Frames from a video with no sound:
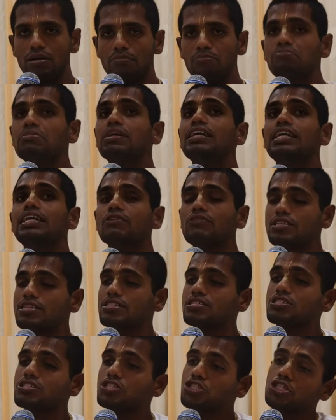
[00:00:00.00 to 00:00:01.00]
meeting with
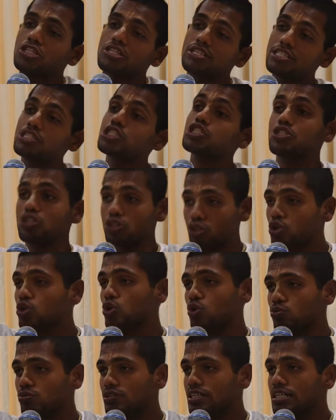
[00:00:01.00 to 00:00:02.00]
his
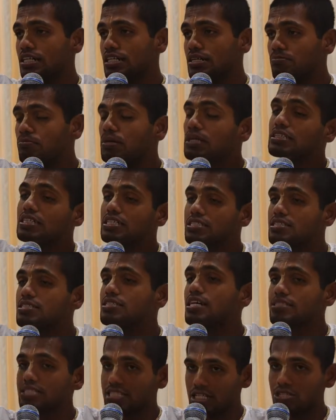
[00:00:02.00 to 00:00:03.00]
guru, Bhakti
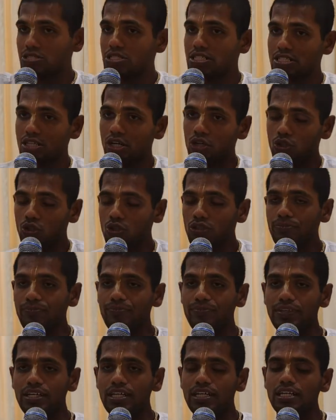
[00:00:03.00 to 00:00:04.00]
Siddhanta Saraswati
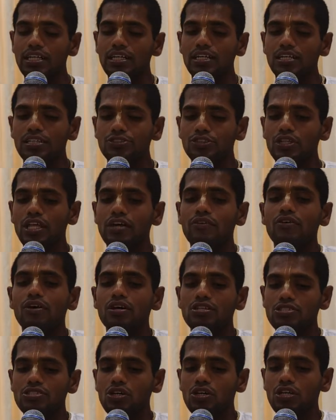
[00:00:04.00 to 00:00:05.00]
Thakur, so they were
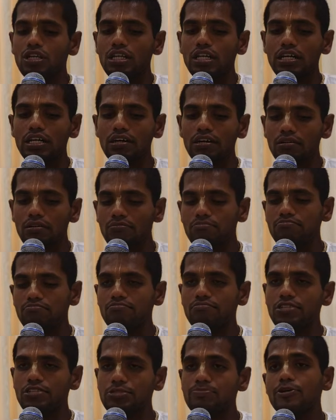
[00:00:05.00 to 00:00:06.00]
also in
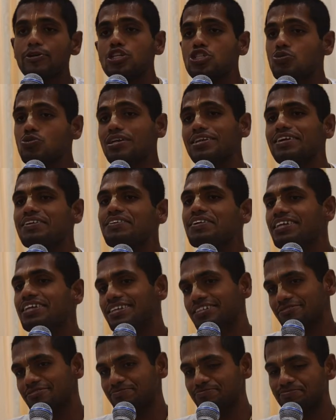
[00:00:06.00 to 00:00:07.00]
a spiritual
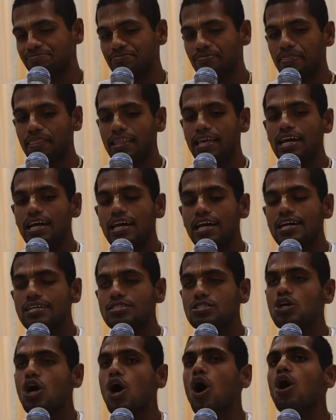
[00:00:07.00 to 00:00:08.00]
retreat.
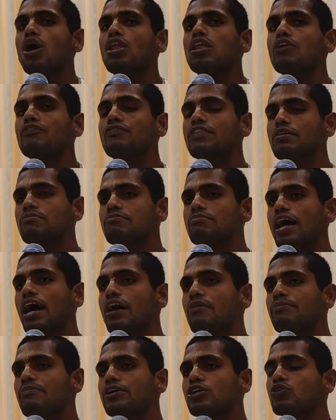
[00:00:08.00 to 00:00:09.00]
So all of them
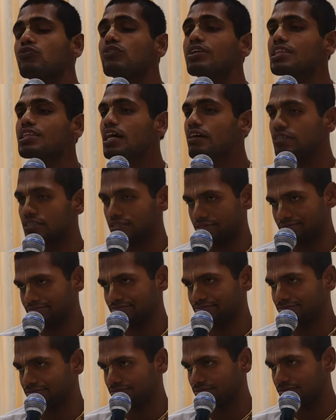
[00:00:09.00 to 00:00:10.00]
have been to
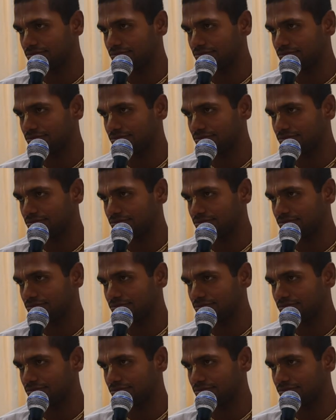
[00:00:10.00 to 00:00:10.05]
Vrindavan.